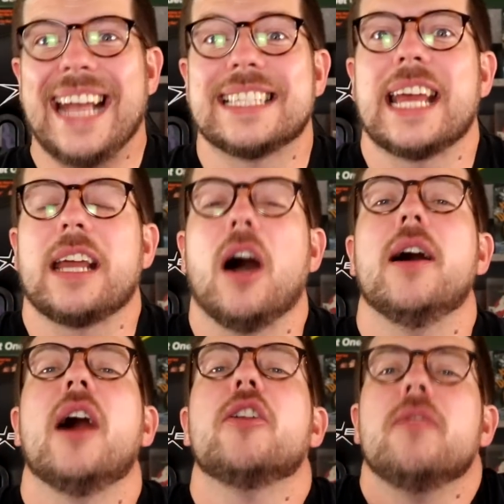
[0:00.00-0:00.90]
it's like
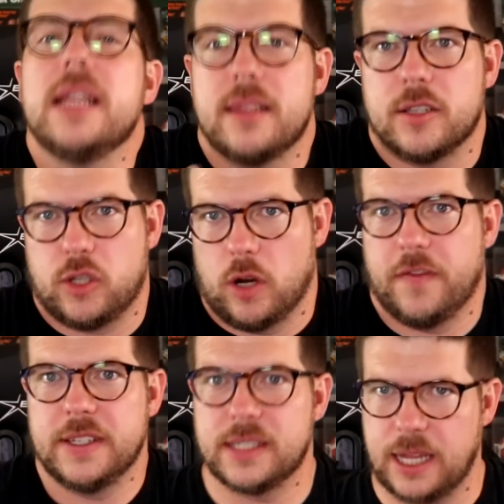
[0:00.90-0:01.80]
underneath the
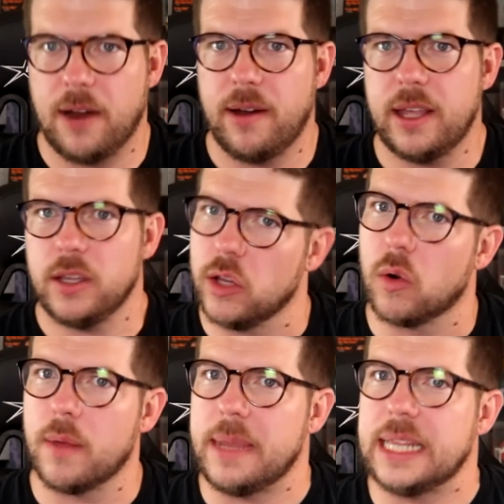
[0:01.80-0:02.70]
surface scary, you know
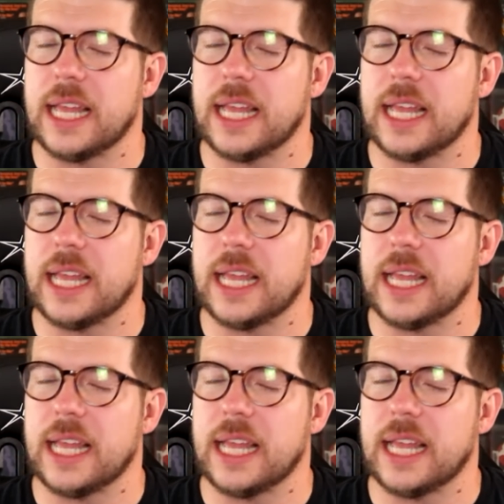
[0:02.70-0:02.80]
what I mean?